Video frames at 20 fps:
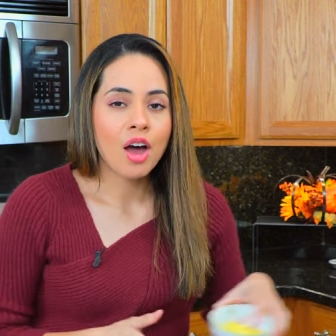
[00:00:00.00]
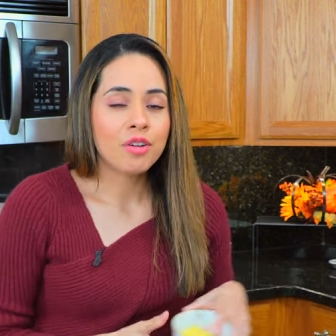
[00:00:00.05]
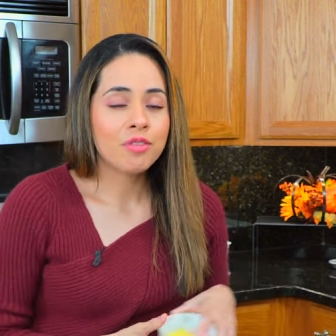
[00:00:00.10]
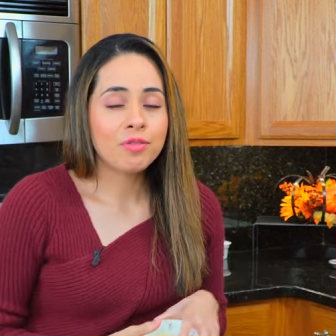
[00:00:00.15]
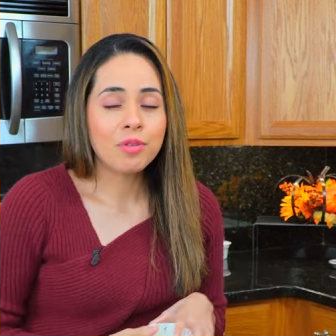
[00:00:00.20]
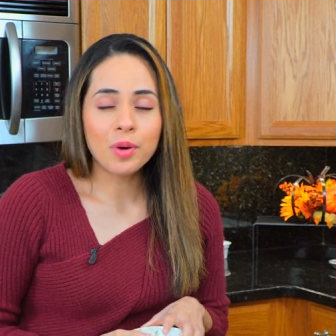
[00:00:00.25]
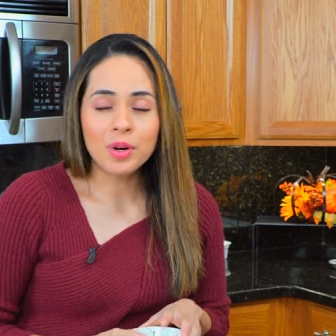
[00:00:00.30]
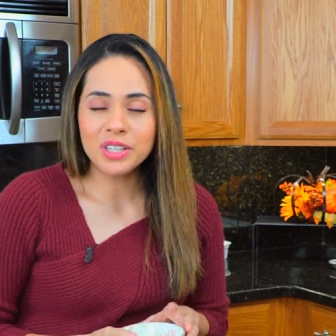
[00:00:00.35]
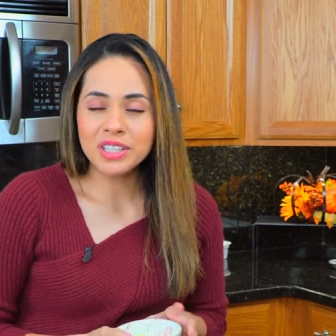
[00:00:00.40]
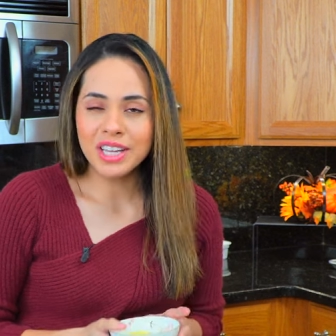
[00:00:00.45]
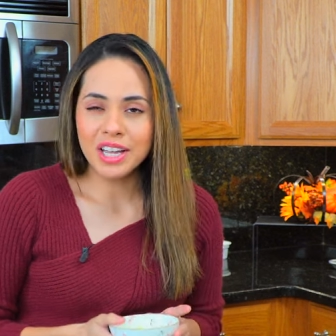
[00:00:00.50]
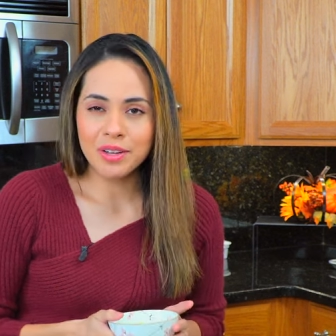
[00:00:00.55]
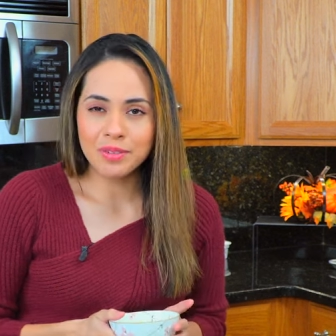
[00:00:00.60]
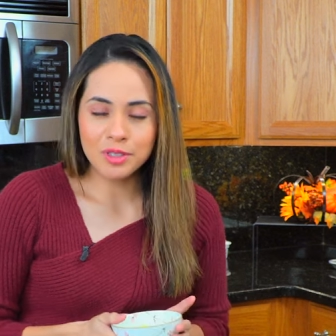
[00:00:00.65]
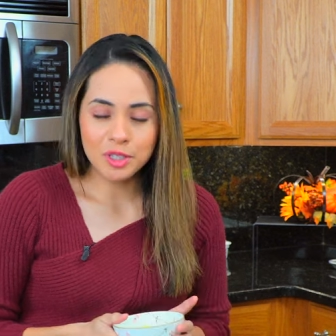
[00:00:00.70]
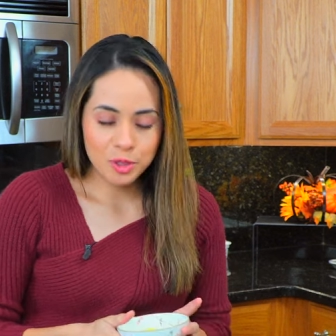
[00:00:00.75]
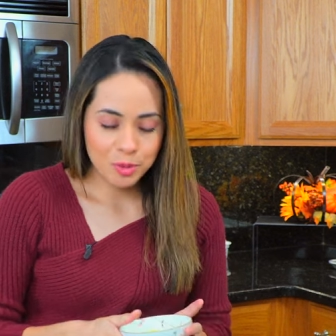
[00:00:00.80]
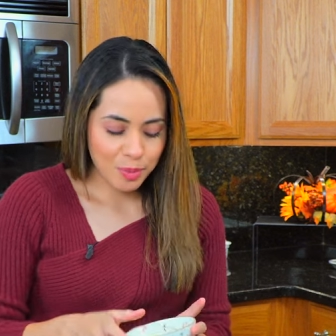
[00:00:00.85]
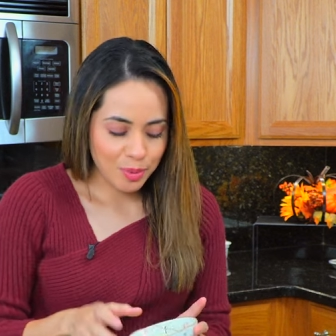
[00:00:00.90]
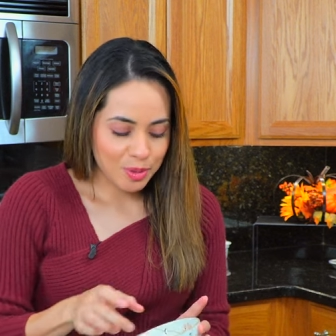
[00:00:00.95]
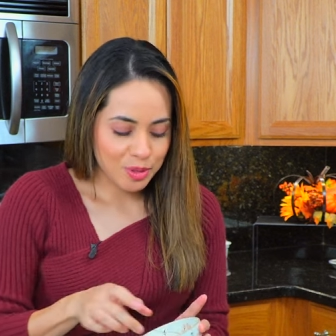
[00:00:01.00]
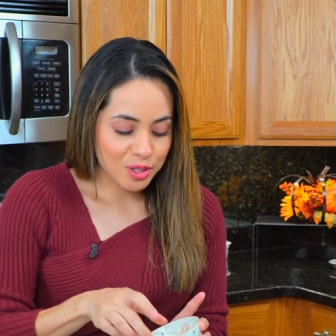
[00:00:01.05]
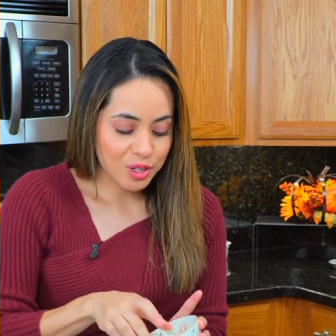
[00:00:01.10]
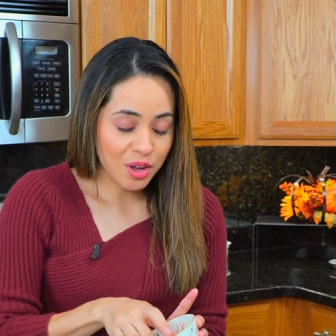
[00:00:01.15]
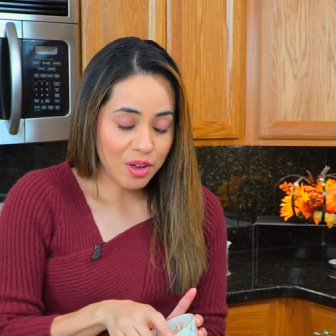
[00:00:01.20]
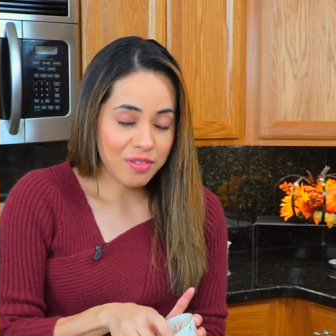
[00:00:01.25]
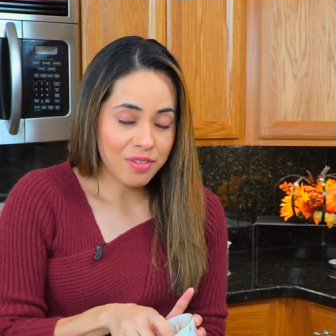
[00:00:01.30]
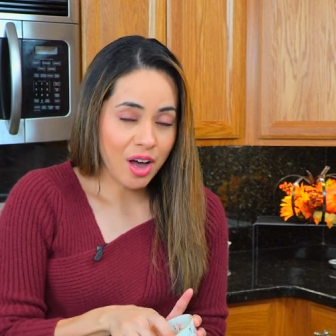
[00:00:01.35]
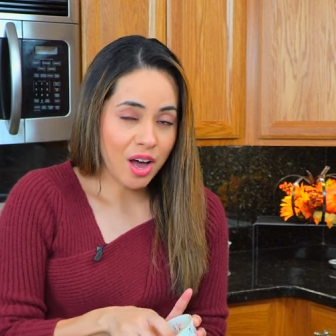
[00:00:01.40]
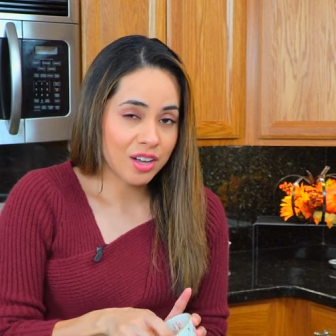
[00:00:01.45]
four tablespoons
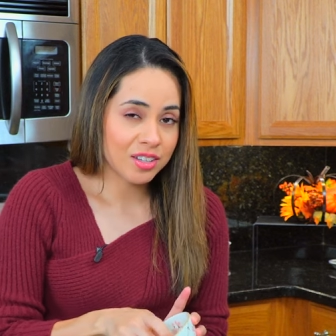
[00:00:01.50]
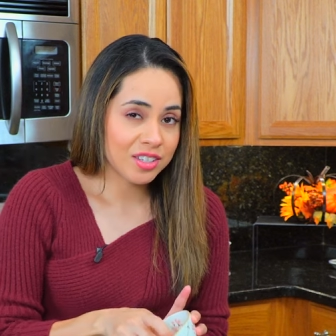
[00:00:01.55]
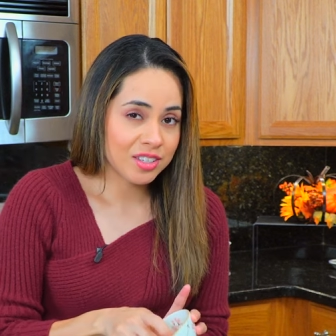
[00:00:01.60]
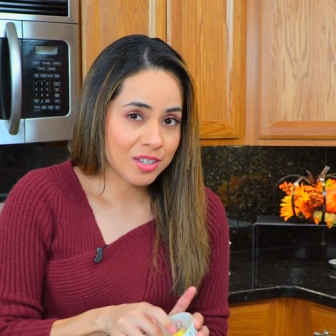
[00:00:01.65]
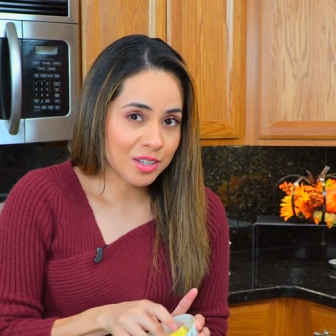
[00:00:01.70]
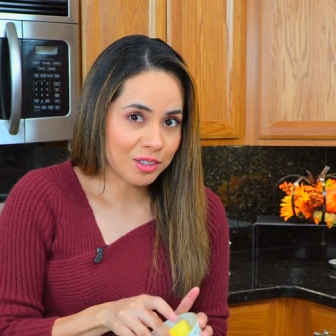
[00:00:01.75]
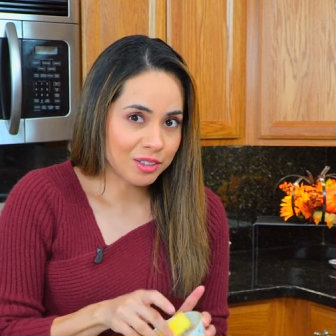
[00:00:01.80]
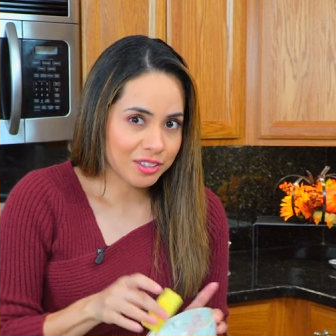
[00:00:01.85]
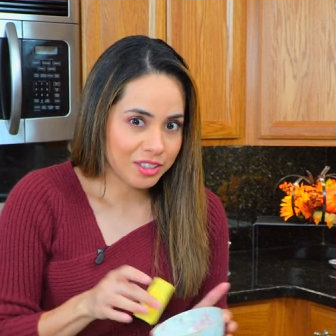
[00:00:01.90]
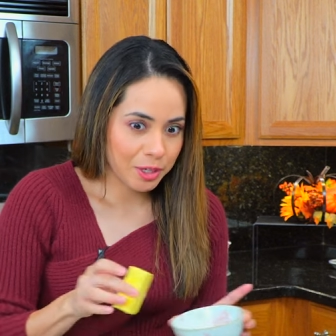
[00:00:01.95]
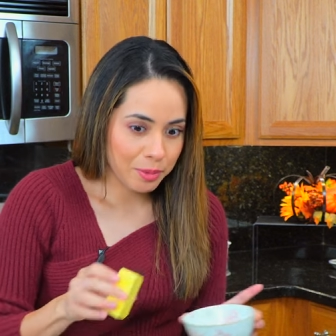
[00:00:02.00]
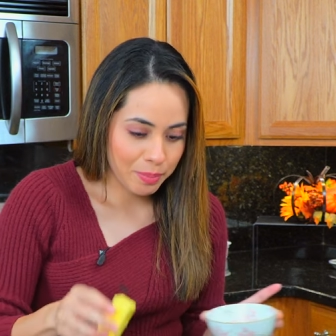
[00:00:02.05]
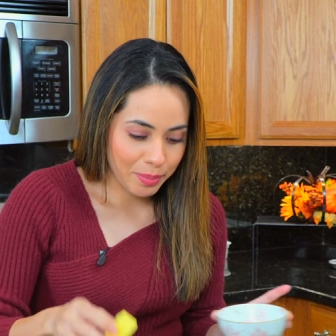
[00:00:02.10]
of unsalted